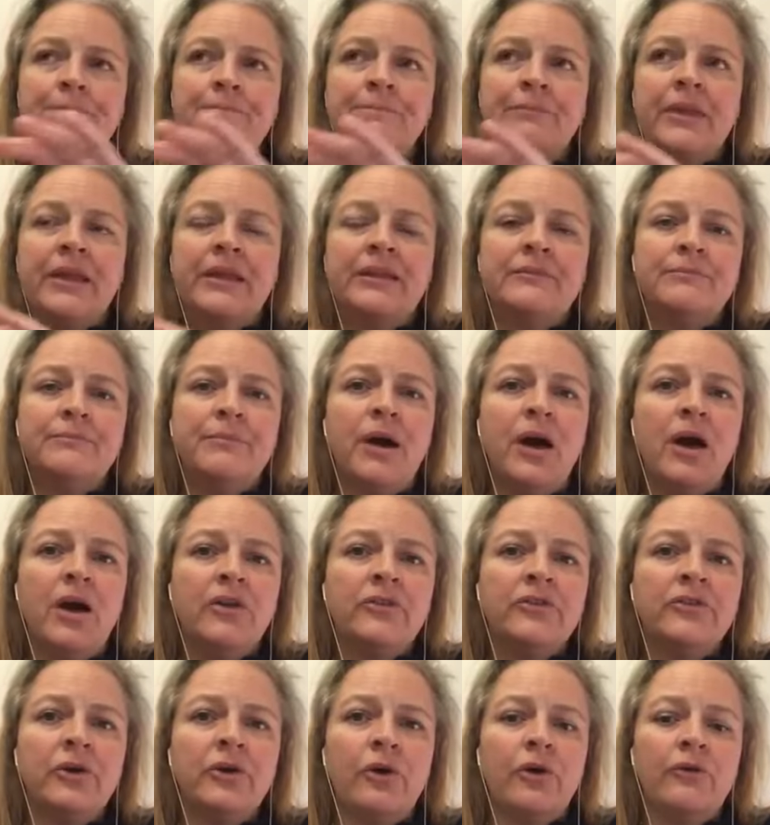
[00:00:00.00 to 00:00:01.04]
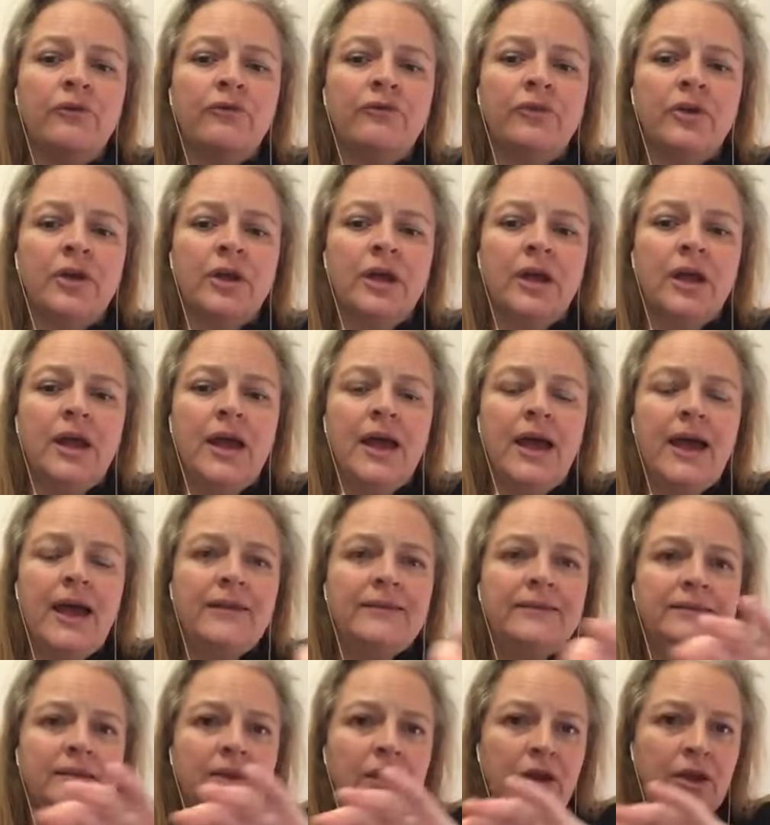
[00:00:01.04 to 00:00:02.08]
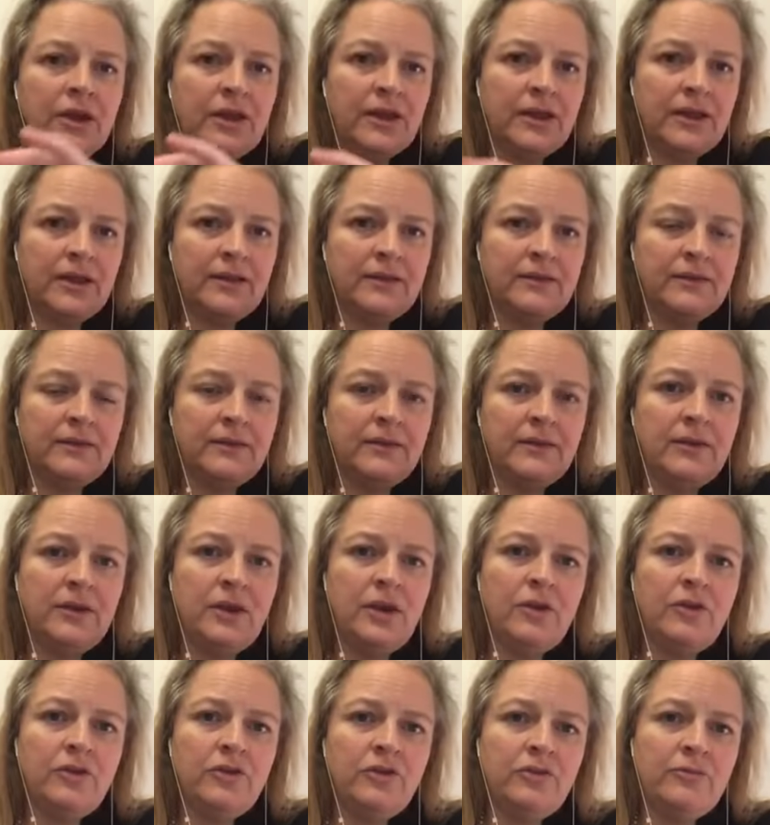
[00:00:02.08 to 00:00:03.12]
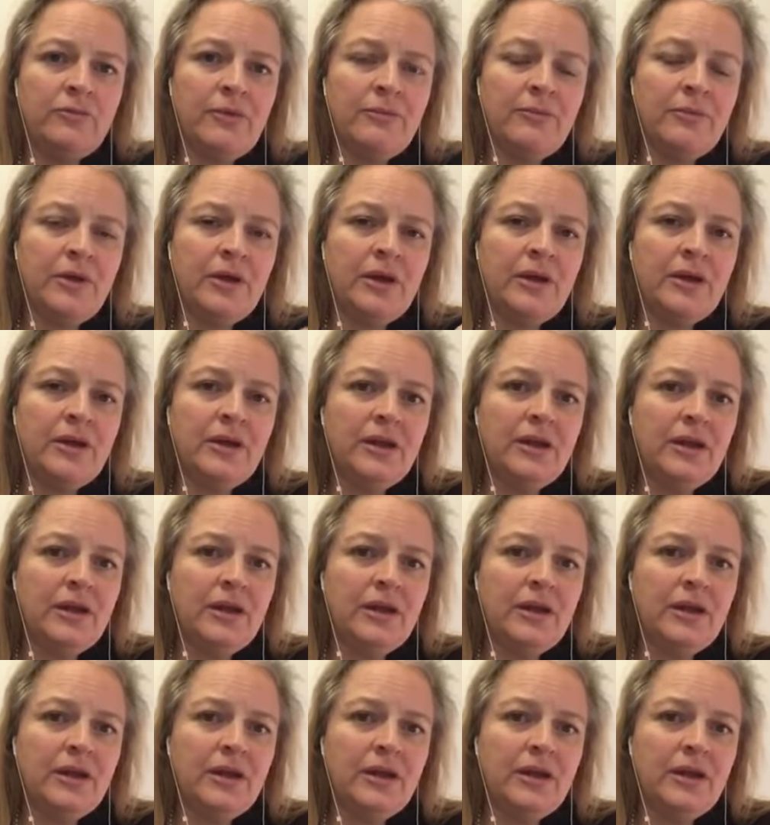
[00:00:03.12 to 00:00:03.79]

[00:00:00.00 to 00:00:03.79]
it's part of a circuit, you know, do you remember,